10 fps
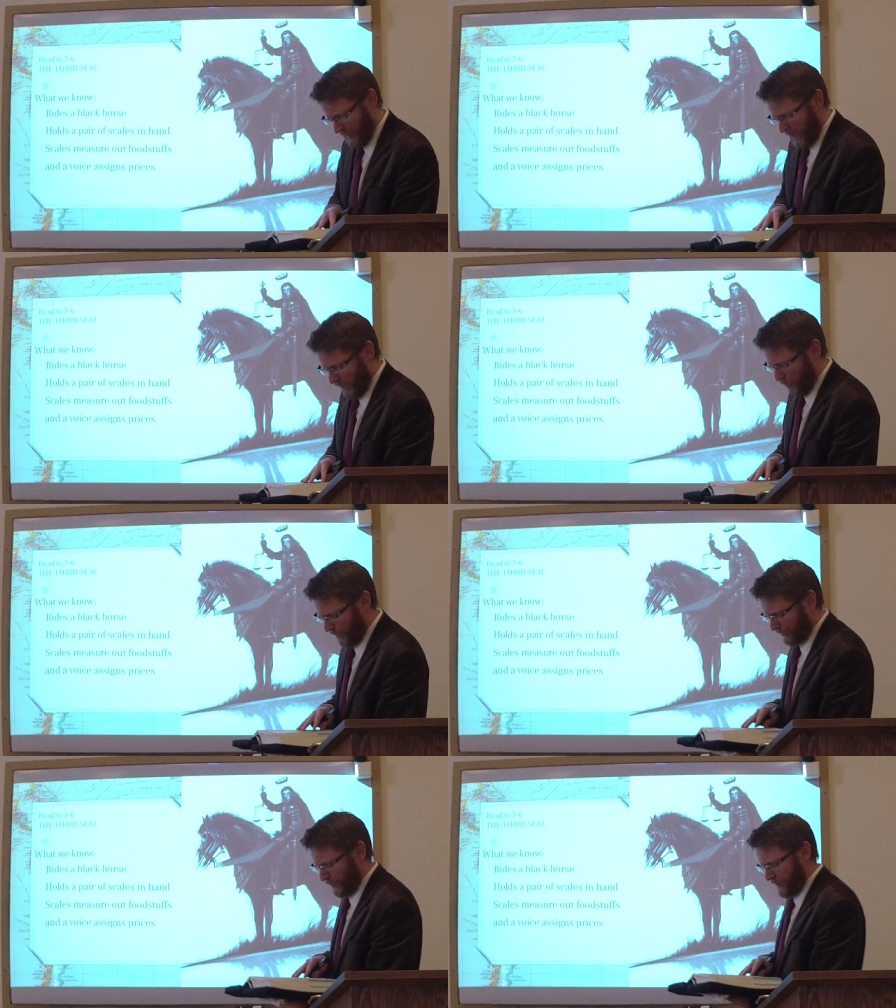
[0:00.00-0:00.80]
A
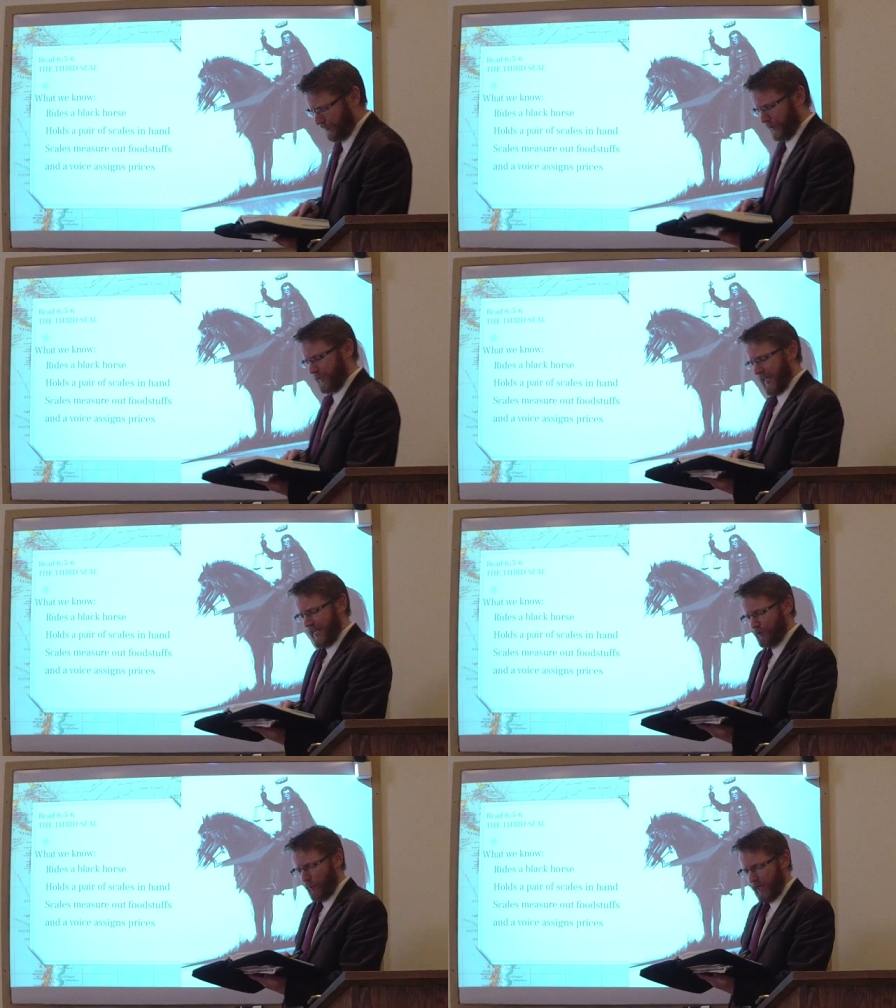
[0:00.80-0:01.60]
quart of wheat for a
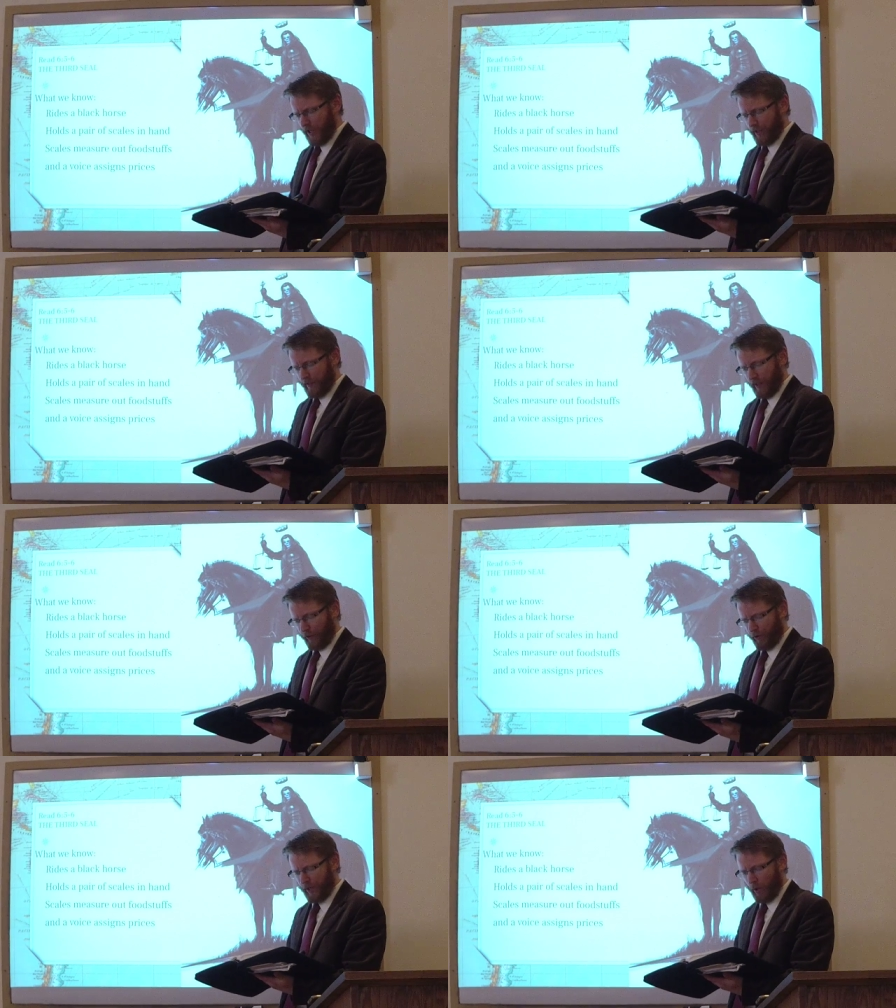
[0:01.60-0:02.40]
day's wages, and
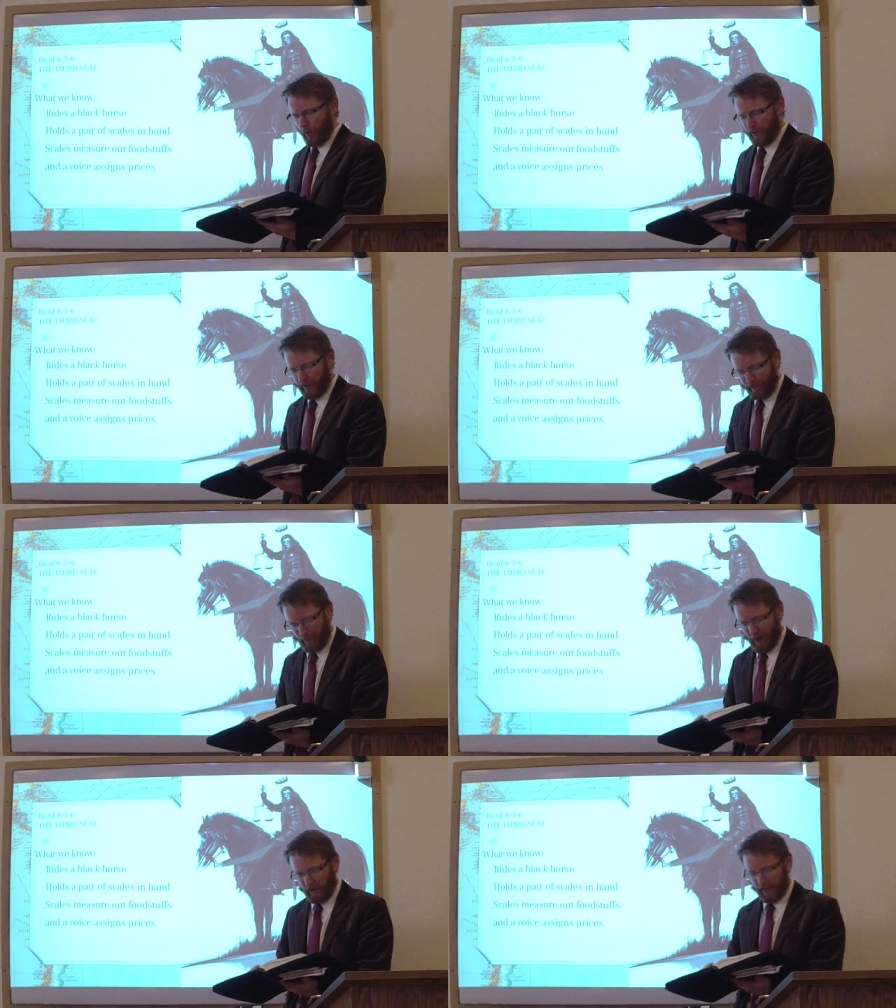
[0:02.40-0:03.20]
three quarts of
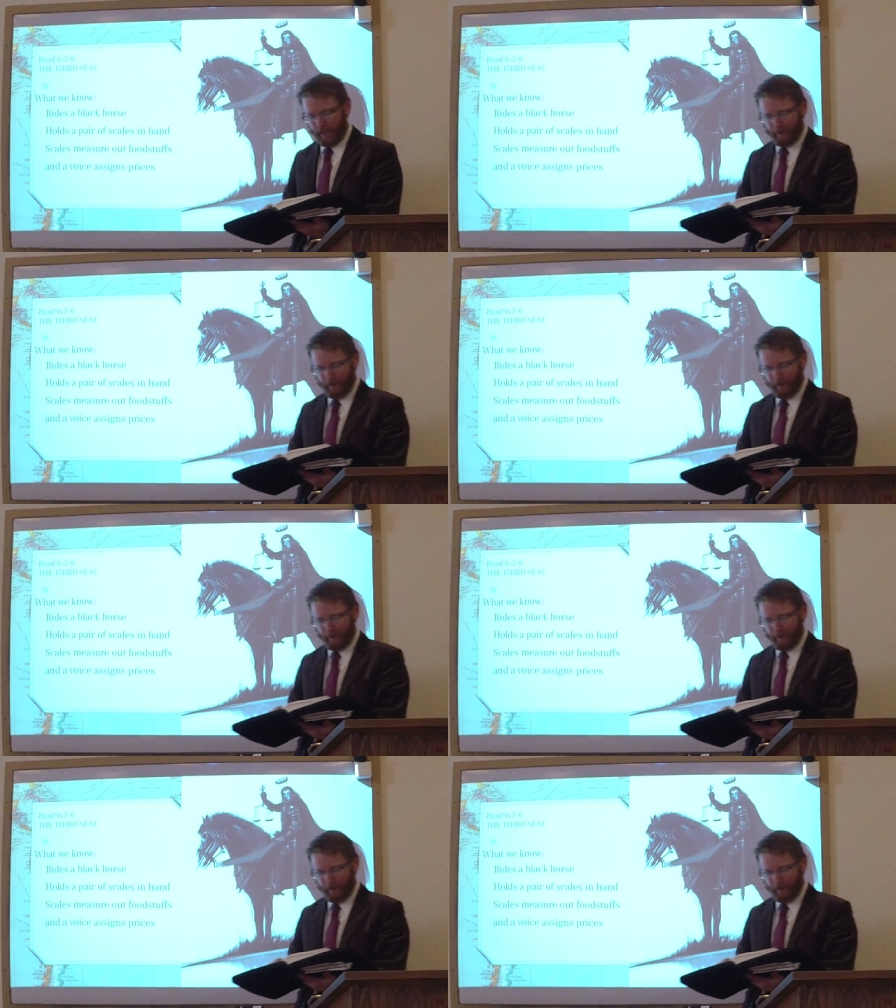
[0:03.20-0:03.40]
barley